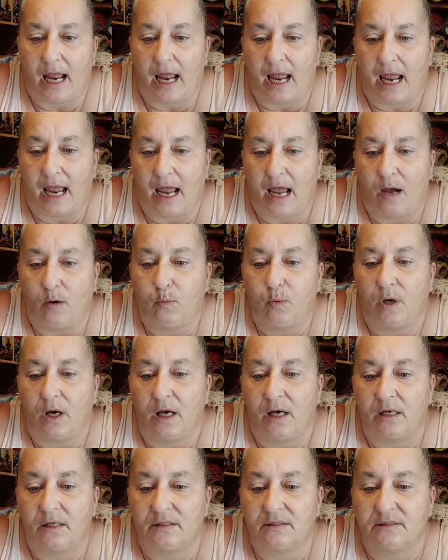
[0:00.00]
I
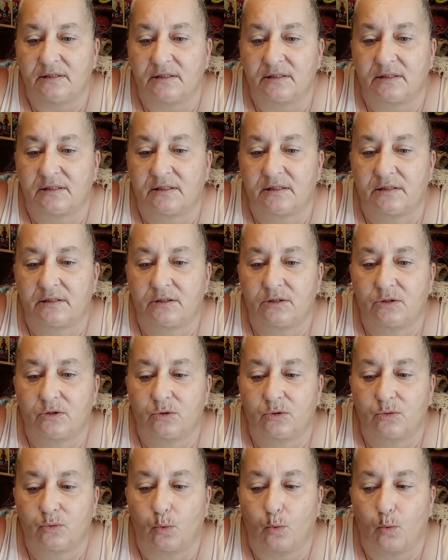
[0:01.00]
was
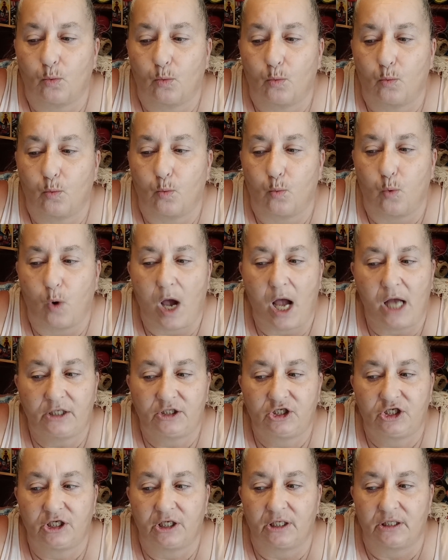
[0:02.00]

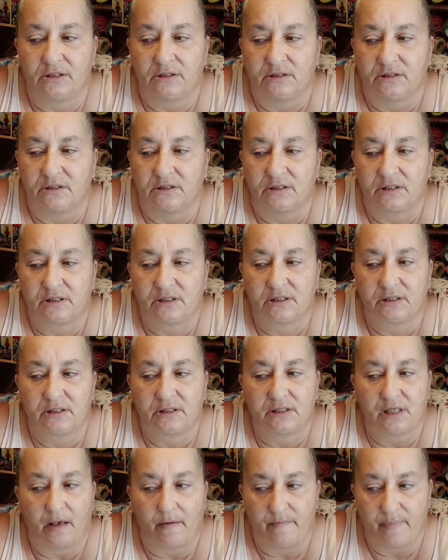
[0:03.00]
watching
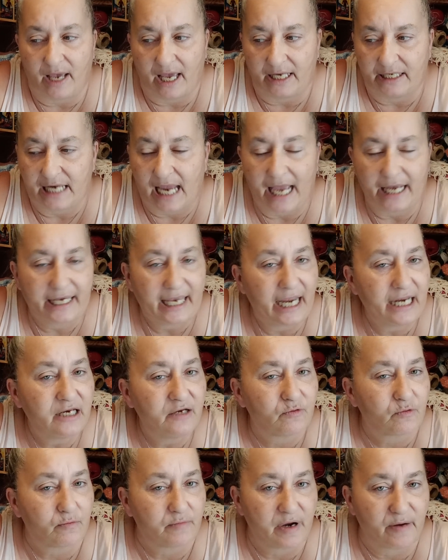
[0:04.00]
somebody. I can't
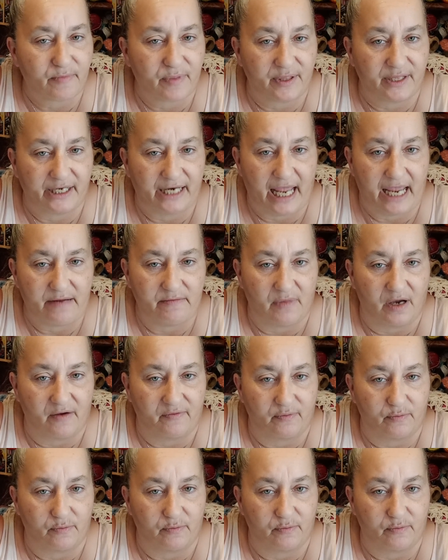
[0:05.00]
even remember the name of